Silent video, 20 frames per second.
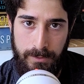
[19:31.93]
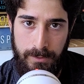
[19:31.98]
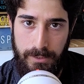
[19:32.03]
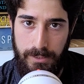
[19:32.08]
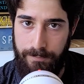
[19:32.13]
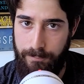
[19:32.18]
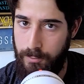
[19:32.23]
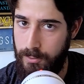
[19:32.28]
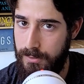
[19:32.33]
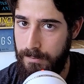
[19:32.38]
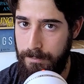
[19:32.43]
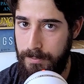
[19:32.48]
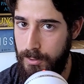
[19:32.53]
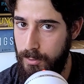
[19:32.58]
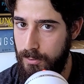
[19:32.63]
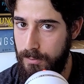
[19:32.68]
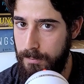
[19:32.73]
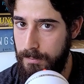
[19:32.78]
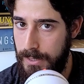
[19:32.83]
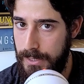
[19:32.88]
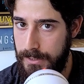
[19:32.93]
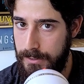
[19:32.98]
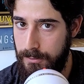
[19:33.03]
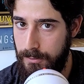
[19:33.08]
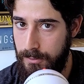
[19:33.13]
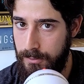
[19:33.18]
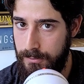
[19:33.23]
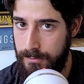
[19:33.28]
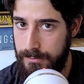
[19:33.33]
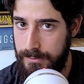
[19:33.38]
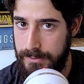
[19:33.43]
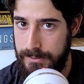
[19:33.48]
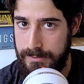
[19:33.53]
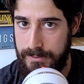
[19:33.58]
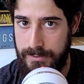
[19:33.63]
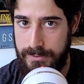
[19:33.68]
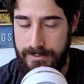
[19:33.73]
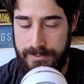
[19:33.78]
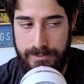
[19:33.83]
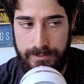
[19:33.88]
If your computer monitor is
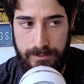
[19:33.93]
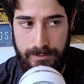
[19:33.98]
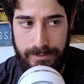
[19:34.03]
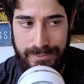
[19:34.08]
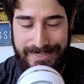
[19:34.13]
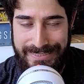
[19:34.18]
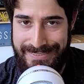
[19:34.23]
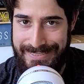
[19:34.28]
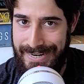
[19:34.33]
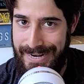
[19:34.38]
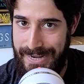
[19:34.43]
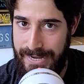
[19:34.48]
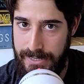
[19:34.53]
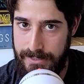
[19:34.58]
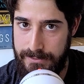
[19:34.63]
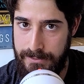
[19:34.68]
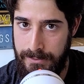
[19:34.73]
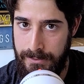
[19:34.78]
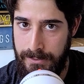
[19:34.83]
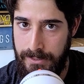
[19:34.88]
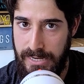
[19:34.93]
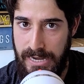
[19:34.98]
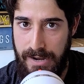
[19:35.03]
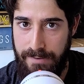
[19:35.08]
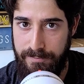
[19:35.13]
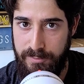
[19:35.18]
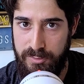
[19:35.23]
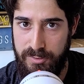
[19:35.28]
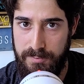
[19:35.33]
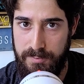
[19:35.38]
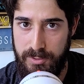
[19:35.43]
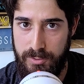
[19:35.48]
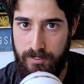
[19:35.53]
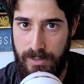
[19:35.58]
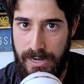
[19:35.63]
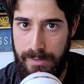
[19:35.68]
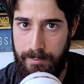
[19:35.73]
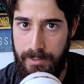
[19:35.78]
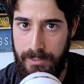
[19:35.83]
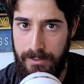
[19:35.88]
still intact after
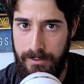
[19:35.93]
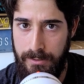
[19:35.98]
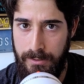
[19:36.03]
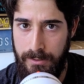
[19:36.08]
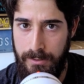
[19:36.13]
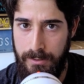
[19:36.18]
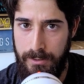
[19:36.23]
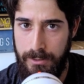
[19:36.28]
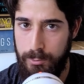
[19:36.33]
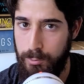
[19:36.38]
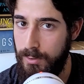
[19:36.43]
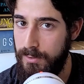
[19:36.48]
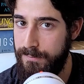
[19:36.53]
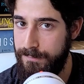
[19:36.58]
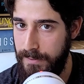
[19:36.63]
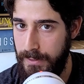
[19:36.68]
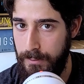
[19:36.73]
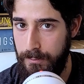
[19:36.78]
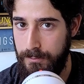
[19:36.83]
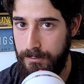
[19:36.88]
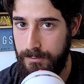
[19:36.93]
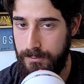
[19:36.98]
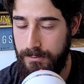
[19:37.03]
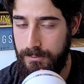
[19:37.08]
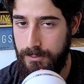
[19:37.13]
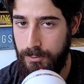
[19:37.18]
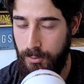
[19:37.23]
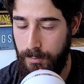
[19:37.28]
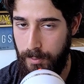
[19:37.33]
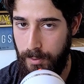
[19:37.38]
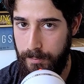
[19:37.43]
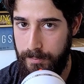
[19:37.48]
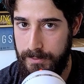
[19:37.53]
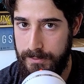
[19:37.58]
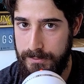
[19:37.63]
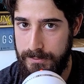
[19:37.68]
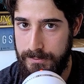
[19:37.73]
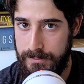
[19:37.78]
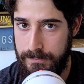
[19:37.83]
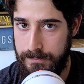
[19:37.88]
subscribing, you have failed your
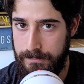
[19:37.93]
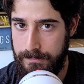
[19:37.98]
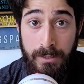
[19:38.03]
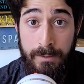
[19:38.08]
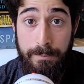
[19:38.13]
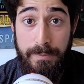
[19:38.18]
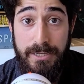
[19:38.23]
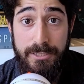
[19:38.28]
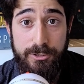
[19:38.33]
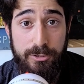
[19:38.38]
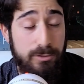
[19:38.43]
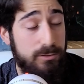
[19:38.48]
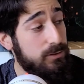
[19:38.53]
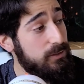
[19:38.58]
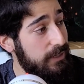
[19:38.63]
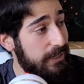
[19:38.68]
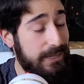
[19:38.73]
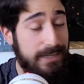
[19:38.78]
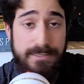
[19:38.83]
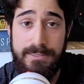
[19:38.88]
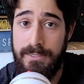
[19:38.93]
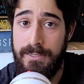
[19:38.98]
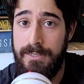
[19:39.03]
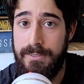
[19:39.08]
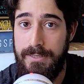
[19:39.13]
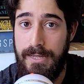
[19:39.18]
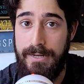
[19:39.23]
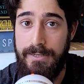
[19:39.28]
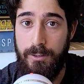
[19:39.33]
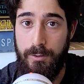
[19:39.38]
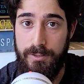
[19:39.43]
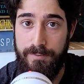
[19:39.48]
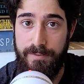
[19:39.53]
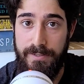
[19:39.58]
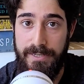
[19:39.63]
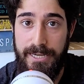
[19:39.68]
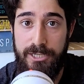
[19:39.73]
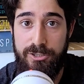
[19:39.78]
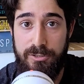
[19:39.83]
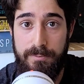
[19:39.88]
purpose. Make sure to hit that
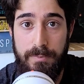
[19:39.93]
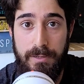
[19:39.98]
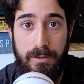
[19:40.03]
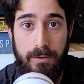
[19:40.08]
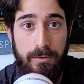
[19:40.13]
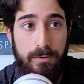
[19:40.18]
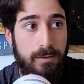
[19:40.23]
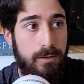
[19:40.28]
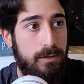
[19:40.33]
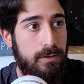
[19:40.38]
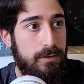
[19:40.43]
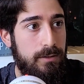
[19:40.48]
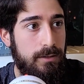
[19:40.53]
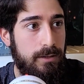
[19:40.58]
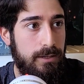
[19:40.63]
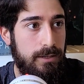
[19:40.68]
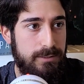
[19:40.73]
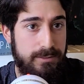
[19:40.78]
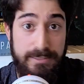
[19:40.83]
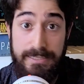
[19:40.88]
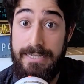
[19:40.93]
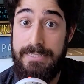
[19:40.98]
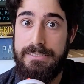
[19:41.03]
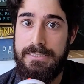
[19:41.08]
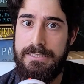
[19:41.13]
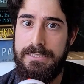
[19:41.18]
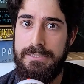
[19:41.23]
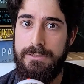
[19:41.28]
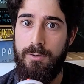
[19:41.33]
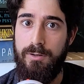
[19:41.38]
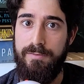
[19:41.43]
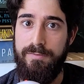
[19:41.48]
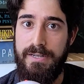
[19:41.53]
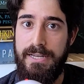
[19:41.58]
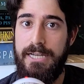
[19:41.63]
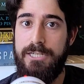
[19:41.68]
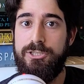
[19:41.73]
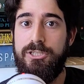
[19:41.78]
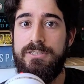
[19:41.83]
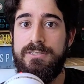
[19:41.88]
notification bell to get
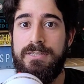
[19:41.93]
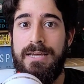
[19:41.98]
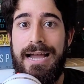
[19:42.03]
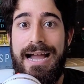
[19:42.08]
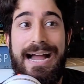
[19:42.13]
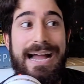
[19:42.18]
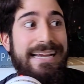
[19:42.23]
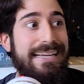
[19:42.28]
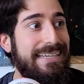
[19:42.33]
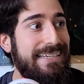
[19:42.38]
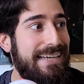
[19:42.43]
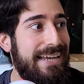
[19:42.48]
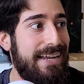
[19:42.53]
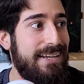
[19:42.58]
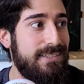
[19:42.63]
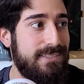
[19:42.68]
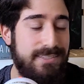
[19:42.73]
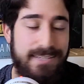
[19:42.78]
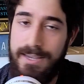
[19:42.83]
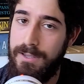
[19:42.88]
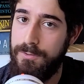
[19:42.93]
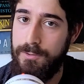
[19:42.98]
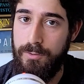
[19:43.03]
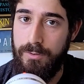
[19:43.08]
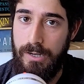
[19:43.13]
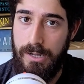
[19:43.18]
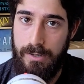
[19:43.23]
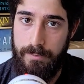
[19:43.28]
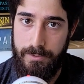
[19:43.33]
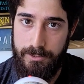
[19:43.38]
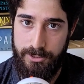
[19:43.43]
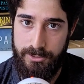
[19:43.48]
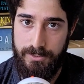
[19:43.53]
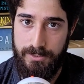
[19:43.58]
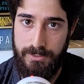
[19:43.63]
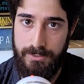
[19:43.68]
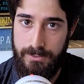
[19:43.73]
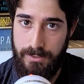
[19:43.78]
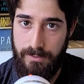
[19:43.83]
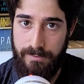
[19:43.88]
notifications. I can't tell you how much this
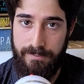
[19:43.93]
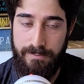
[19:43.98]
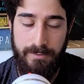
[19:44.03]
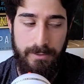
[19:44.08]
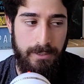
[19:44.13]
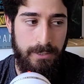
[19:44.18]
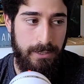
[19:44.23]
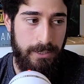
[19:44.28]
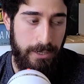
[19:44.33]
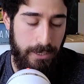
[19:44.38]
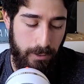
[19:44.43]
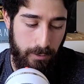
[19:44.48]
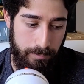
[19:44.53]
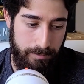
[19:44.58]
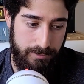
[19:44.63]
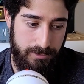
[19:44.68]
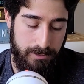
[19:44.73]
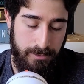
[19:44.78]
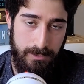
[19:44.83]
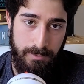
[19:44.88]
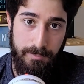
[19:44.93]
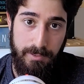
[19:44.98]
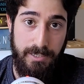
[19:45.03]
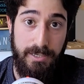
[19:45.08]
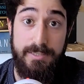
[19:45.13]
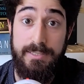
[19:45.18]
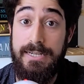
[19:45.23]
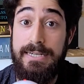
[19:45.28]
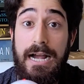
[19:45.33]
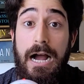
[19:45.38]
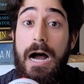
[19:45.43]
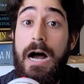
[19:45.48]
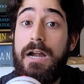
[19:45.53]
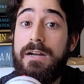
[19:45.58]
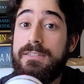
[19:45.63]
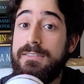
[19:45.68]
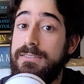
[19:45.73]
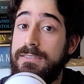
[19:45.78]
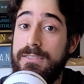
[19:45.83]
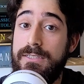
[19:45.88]
stuff helps, because I
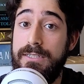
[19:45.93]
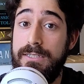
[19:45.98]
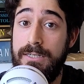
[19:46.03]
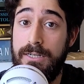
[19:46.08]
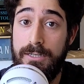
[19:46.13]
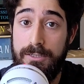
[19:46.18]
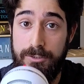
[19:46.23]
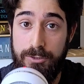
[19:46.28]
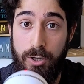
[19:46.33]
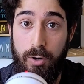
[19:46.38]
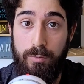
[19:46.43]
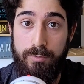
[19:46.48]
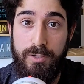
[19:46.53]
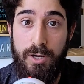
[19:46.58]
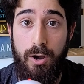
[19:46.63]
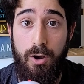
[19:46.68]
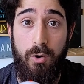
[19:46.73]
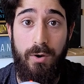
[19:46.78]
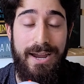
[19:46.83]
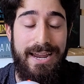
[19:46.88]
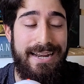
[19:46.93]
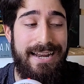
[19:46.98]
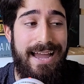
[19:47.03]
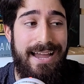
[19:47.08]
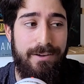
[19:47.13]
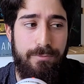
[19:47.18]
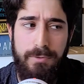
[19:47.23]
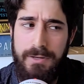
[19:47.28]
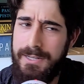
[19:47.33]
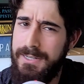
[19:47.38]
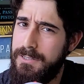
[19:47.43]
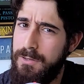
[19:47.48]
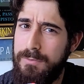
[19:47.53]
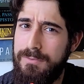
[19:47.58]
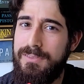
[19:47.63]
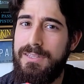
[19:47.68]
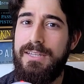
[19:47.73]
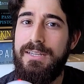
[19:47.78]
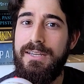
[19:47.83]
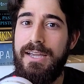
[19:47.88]
honestly don't know, and I really
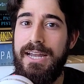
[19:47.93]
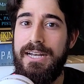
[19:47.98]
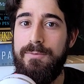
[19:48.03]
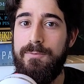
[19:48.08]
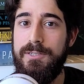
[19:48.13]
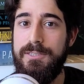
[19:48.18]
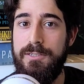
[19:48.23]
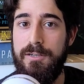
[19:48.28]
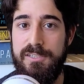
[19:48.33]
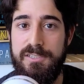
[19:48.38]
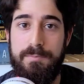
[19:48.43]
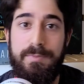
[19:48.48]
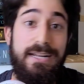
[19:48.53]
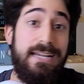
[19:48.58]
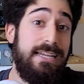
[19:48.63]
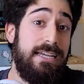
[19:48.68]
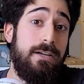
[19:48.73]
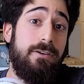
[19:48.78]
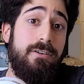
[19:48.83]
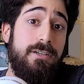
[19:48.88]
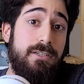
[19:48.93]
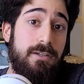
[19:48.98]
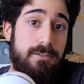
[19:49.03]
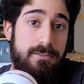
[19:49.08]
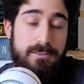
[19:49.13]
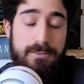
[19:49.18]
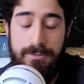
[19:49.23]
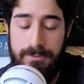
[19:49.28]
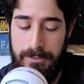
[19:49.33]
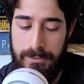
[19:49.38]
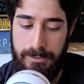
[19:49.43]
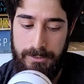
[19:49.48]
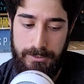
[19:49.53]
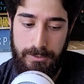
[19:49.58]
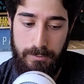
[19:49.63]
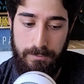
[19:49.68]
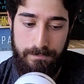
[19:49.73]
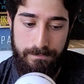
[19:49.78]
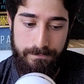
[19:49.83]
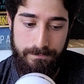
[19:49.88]
don't think anyone does, but I hear it does.
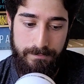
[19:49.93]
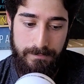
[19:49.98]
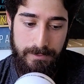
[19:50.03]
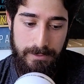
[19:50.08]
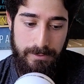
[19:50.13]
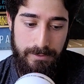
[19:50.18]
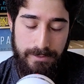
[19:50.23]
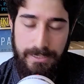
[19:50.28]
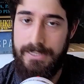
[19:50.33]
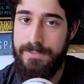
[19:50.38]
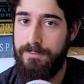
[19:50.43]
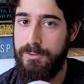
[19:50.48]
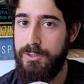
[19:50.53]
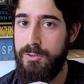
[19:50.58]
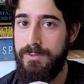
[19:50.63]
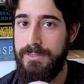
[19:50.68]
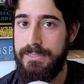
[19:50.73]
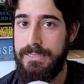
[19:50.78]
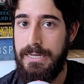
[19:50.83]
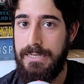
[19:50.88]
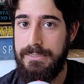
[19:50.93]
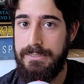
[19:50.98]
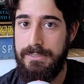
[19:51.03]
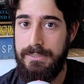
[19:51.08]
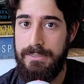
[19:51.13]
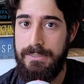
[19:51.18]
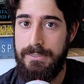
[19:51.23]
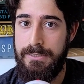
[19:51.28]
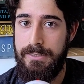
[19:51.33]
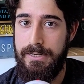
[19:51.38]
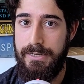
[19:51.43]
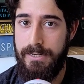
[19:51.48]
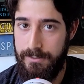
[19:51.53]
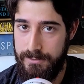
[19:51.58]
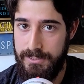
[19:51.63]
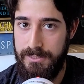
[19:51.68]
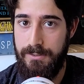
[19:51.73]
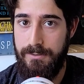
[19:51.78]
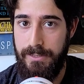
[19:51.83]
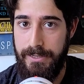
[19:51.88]
So thanks for doing that, and I'll
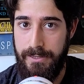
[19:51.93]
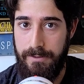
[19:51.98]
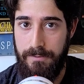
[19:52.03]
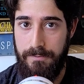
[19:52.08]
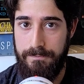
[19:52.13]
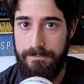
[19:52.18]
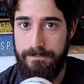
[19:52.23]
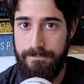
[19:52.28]
see you later.